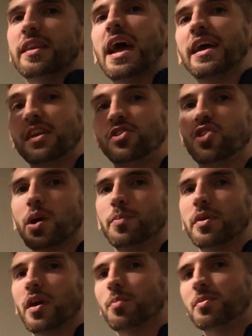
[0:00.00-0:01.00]
that, and then
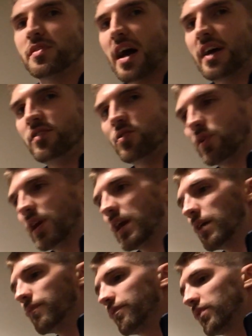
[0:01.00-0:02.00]
jumping up as high as you can,
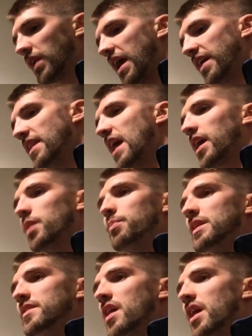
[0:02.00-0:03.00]
okay, and that can
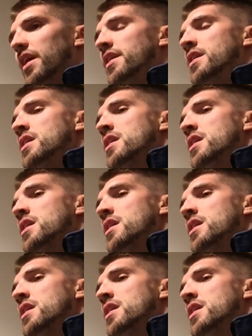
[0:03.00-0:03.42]
be done